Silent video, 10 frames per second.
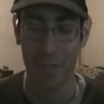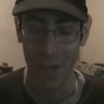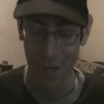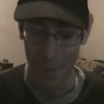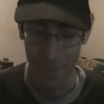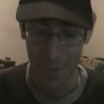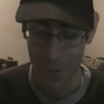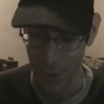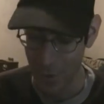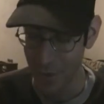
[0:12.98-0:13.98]
Got a
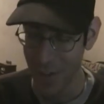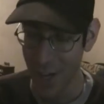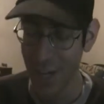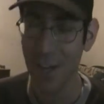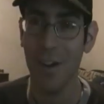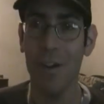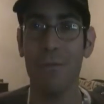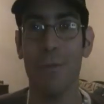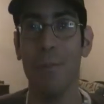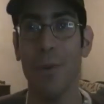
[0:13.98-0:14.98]
huge stack here
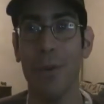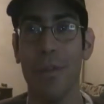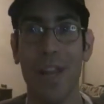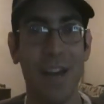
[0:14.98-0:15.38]
from both